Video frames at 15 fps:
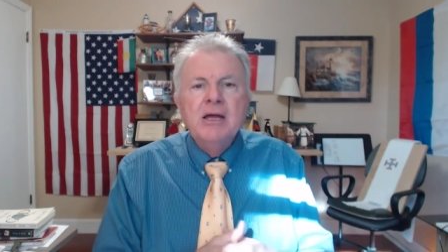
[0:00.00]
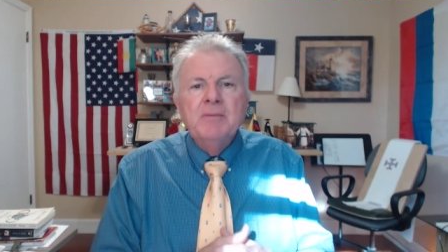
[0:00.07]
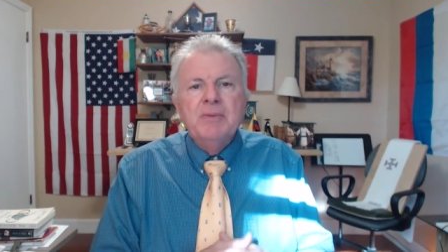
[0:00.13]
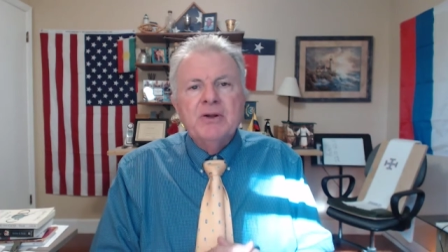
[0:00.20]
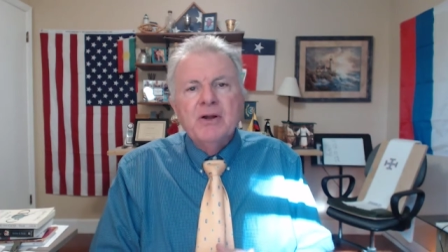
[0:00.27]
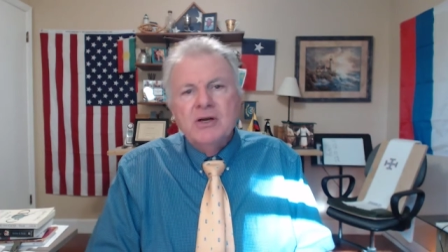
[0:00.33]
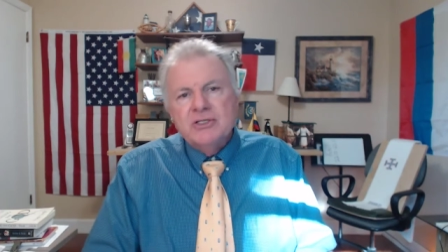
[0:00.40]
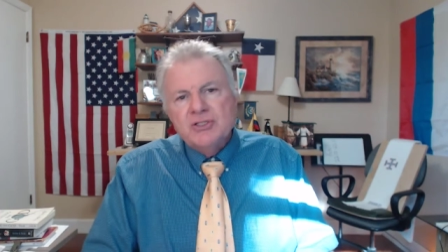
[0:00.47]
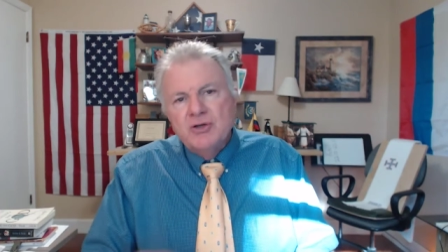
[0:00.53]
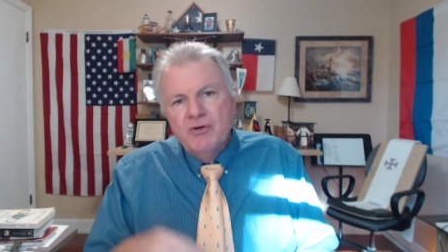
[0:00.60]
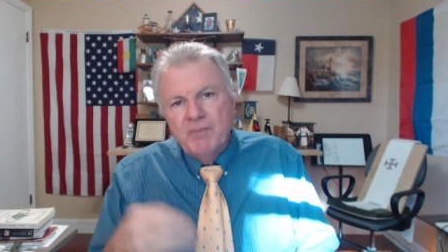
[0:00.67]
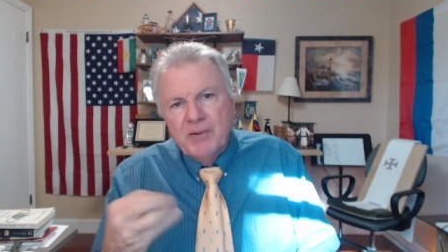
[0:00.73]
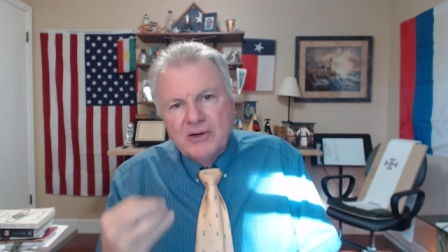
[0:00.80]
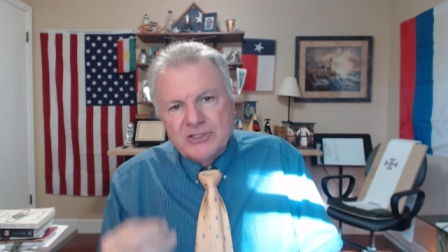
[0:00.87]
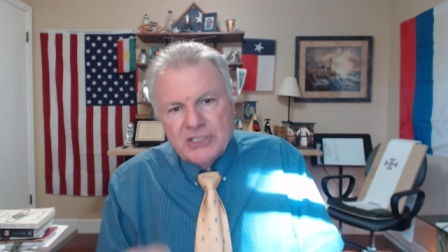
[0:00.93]
but also
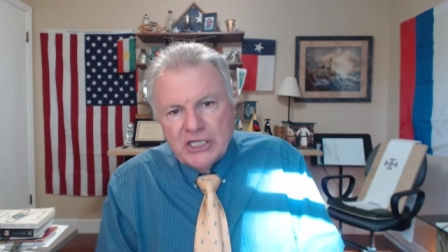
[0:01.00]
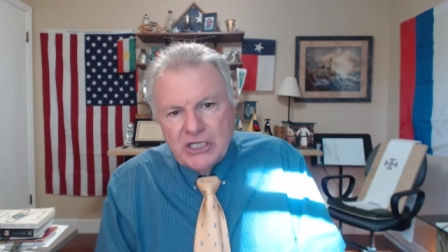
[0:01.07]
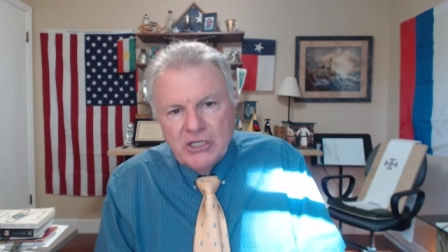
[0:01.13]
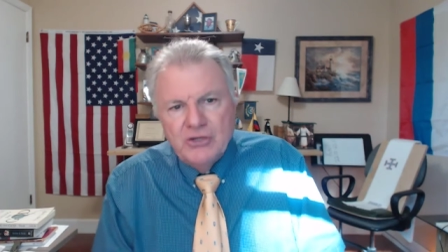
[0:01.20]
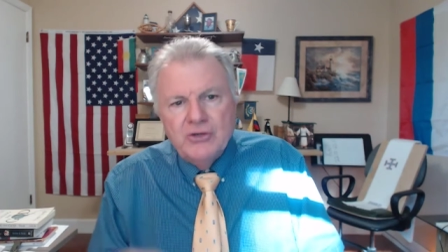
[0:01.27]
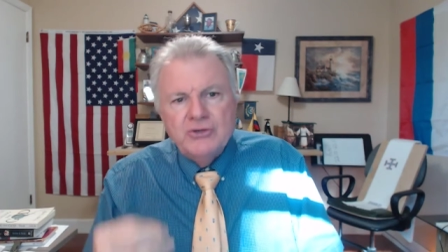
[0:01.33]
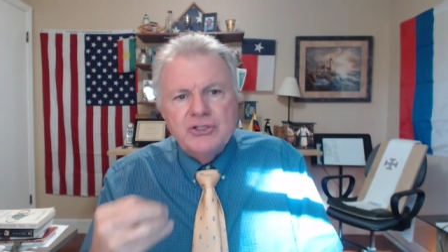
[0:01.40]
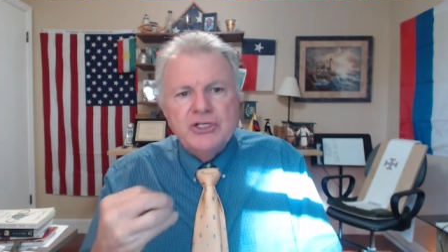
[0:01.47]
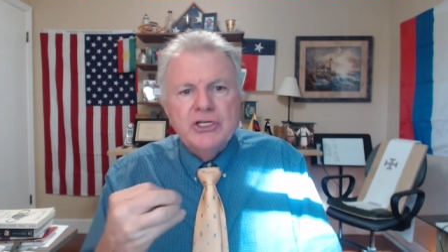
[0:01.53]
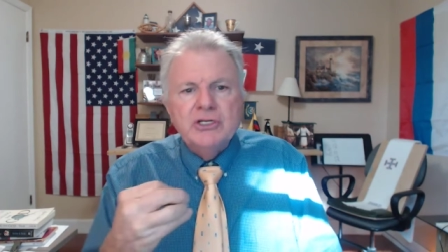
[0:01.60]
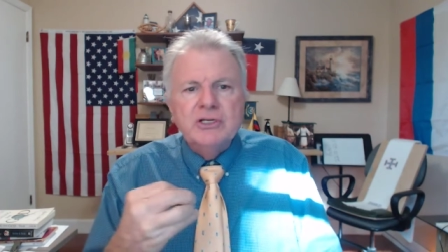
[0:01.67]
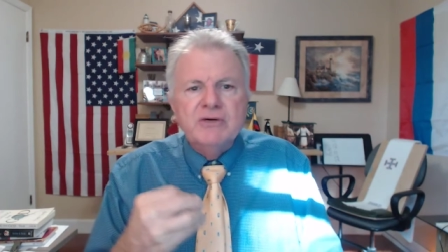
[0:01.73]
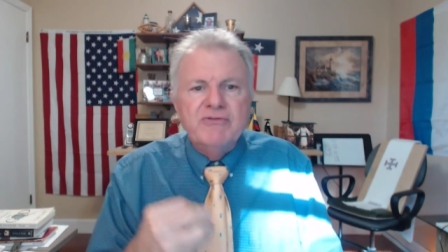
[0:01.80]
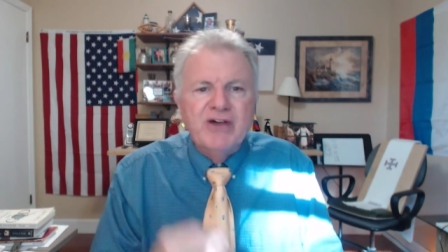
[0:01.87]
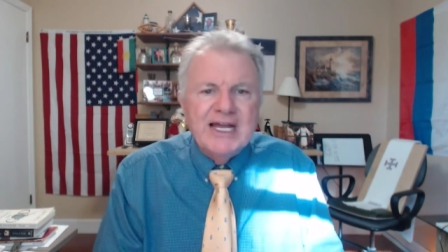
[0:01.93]
of
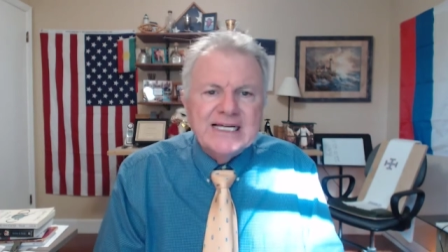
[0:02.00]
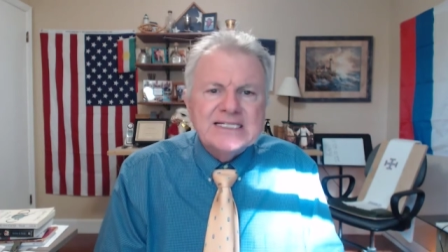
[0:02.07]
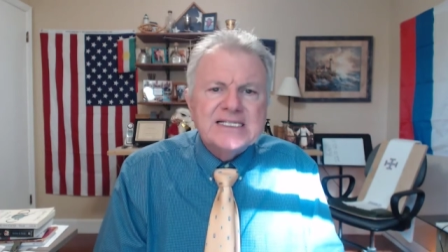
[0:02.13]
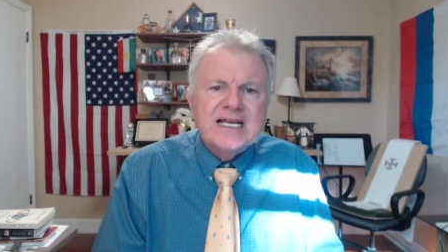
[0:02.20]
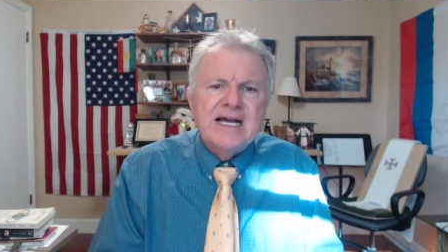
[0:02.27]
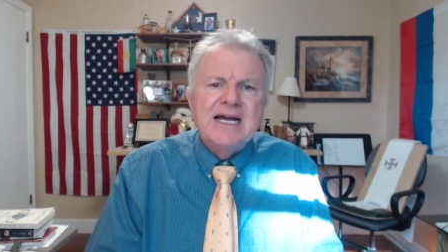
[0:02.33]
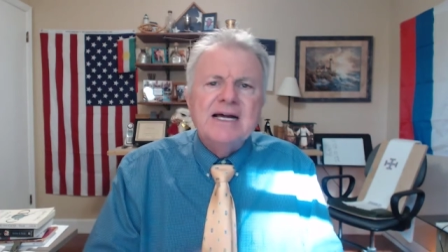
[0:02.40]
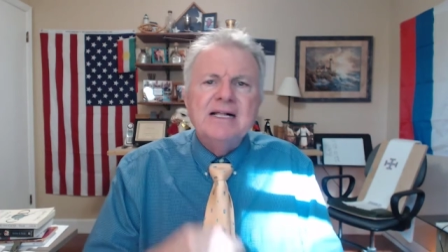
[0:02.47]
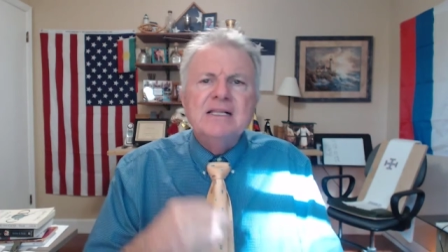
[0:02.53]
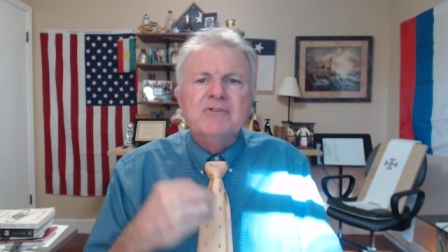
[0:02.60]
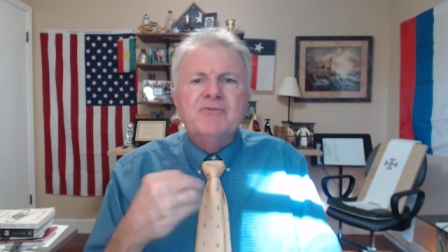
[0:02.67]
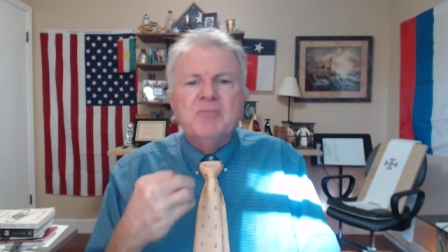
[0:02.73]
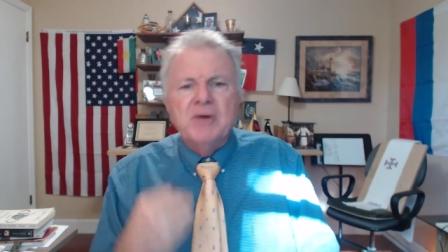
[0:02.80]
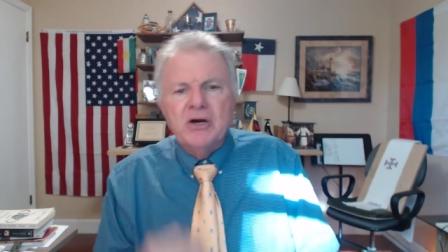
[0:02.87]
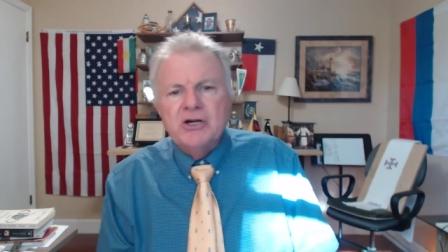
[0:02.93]
persecution, of exile,
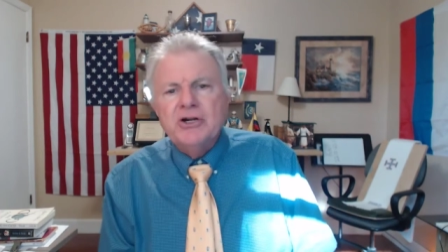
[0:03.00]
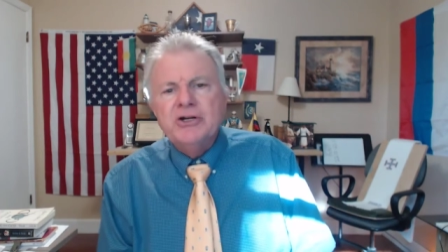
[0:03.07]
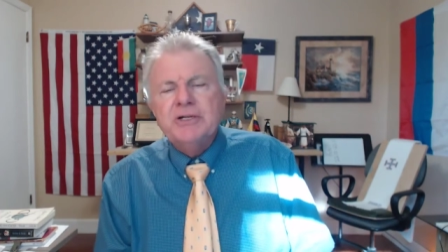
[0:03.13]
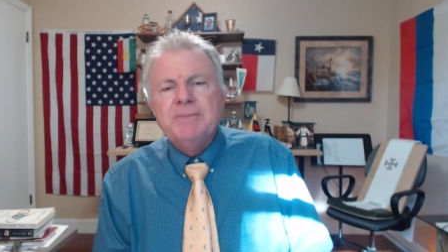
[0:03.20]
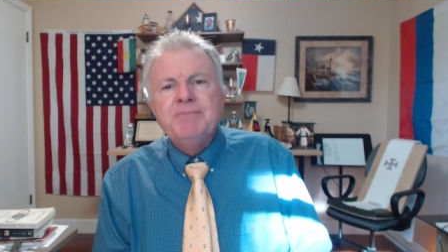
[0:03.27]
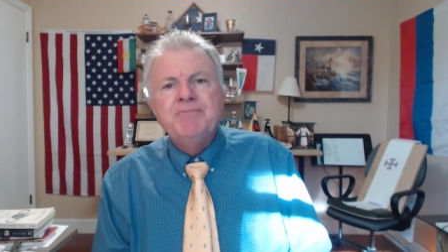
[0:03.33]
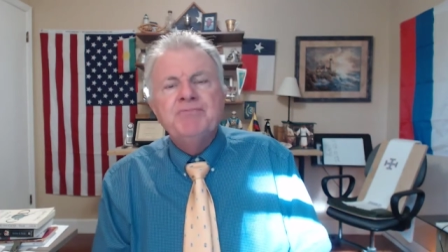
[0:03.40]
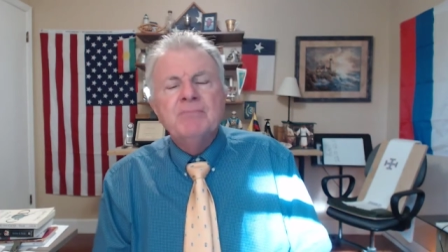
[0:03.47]
of martyrdom